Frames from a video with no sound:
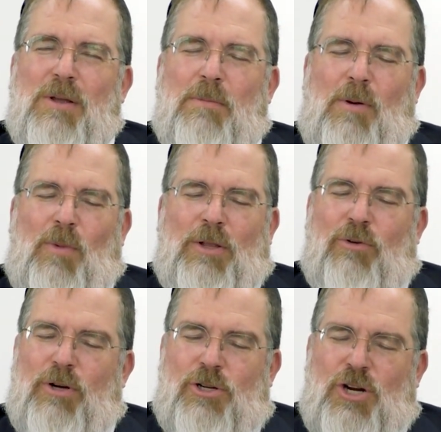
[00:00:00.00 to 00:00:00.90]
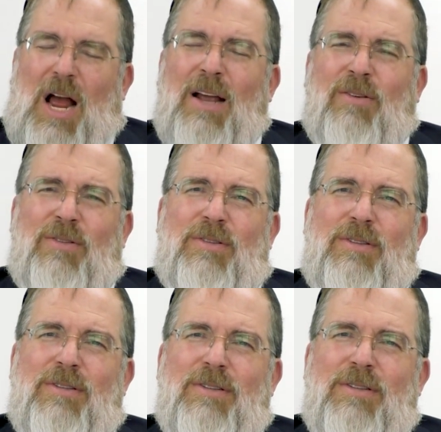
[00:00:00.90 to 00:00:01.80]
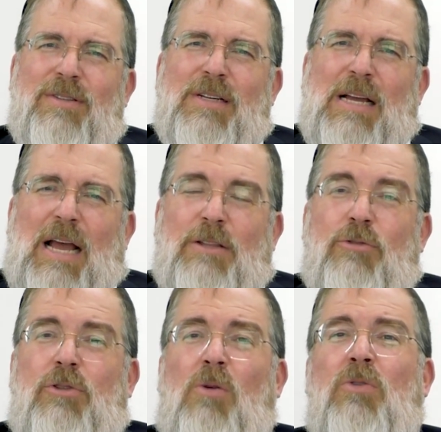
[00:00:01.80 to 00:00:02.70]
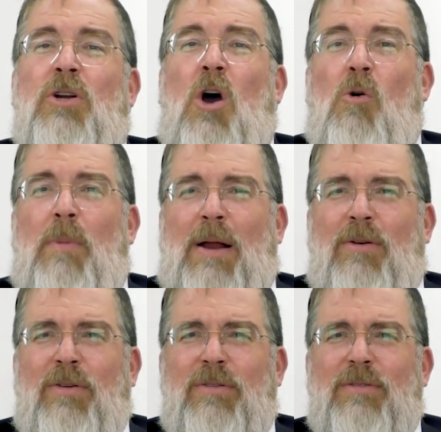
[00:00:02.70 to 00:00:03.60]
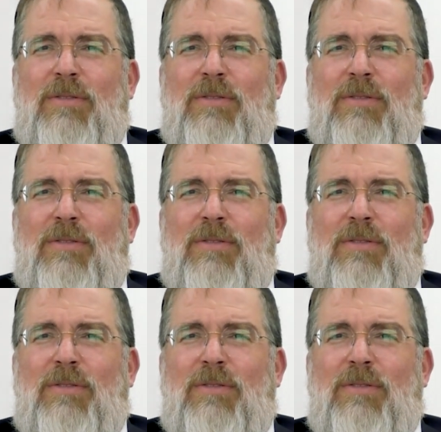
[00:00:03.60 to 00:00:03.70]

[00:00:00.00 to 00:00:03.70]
But when you're a child and you don't know better,